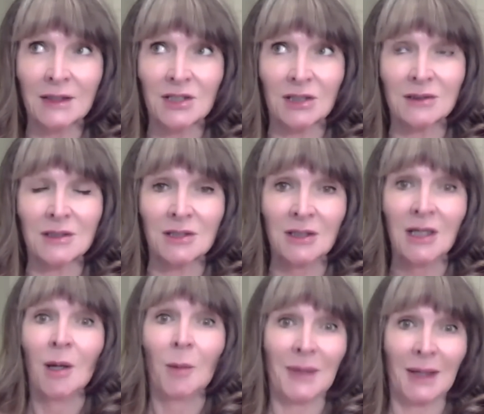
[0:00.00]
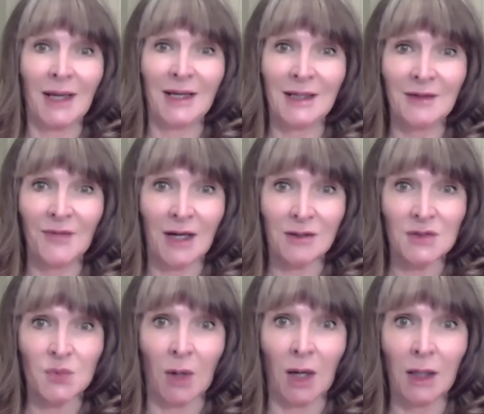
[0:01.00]
conjunction playing in there
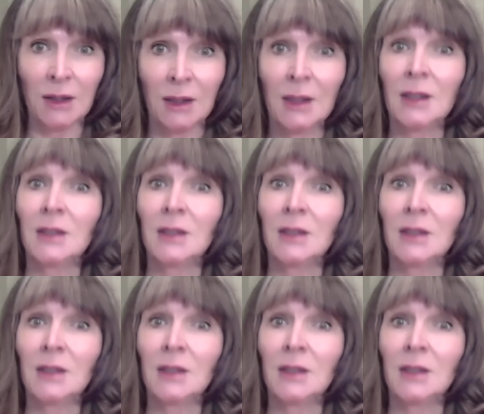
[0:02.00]
as well.